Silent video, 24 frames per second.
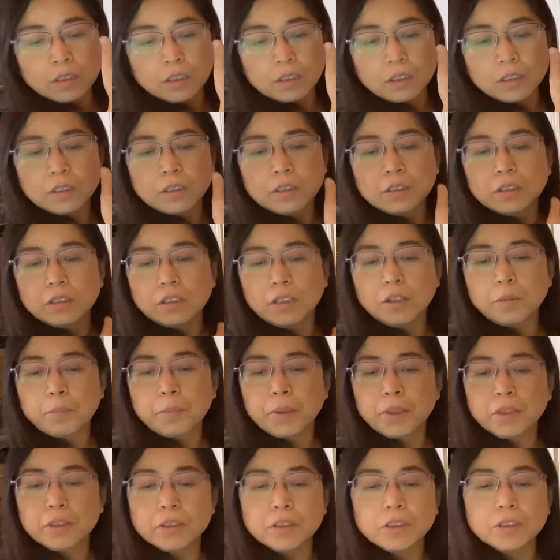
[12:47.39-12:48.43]
And the
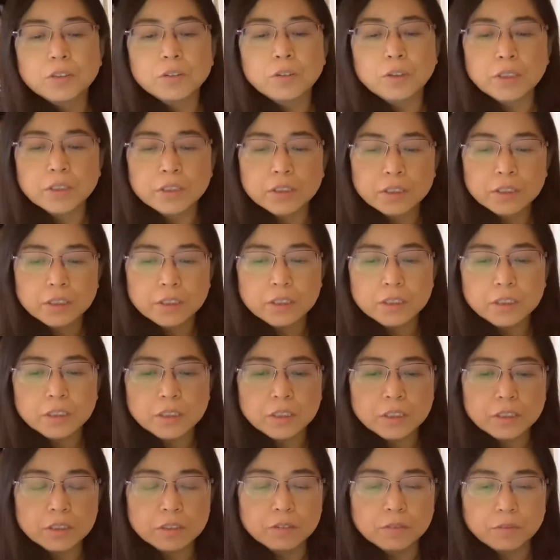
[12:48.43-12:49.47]
gallbladder 20
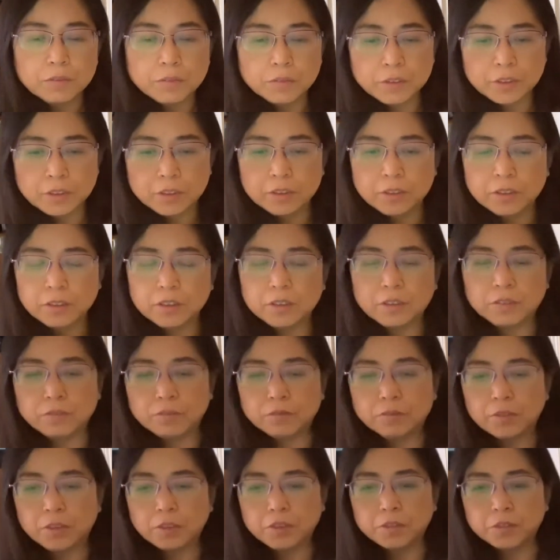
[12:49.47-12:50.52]
is a
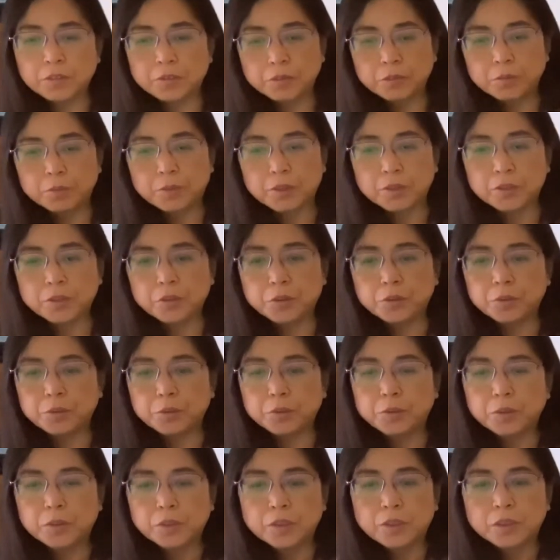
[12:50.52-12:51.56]
very good one
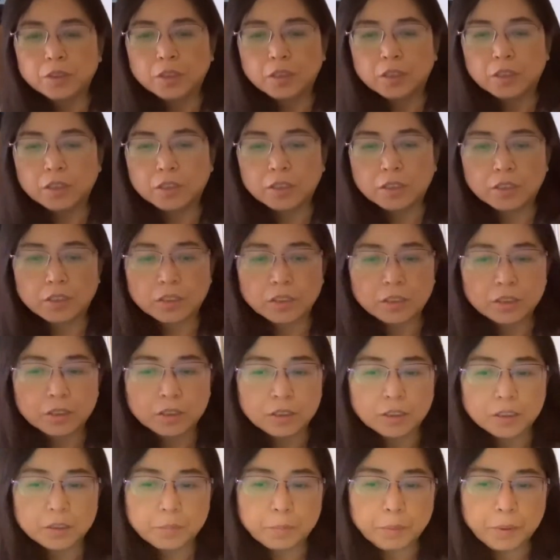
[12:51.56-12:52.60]
to
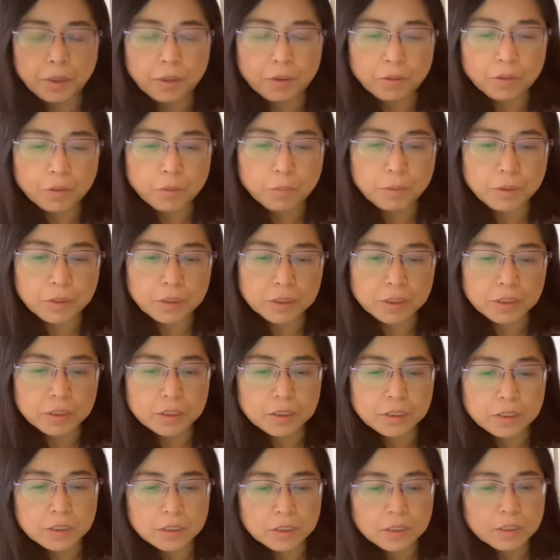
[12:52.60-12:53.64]
expel the wind.